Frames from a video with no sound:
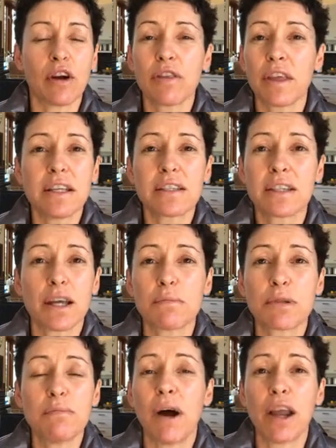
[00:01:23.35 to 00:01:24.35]
these
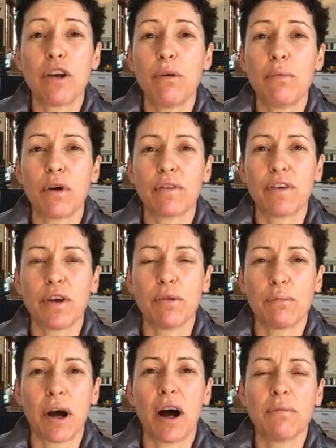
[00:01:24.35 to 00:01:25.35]
tips might not work for you,
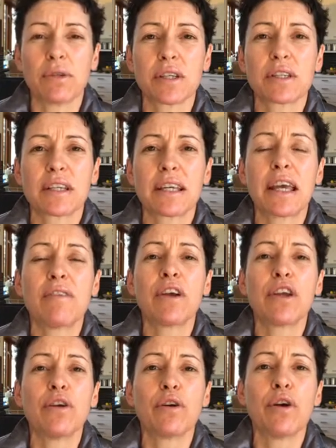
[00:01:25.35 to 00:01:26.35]
but I'm just
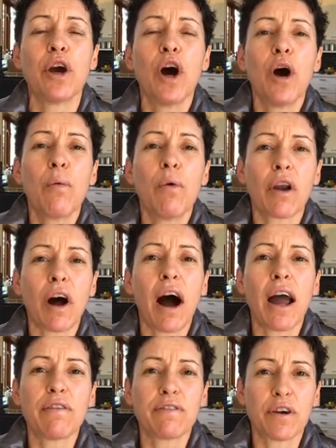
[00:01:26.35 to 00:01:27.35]
giving you what
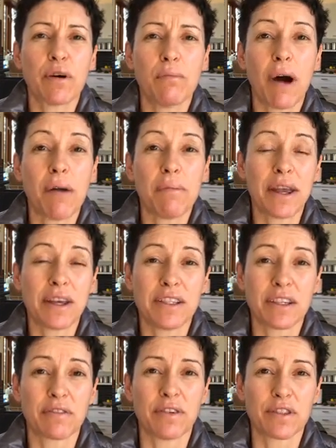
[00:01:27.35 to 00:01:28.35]
I feel might make a
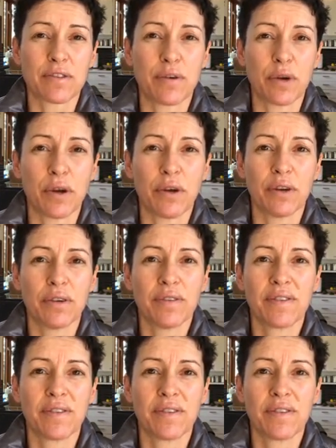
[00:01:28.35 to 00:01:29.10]
difference for you.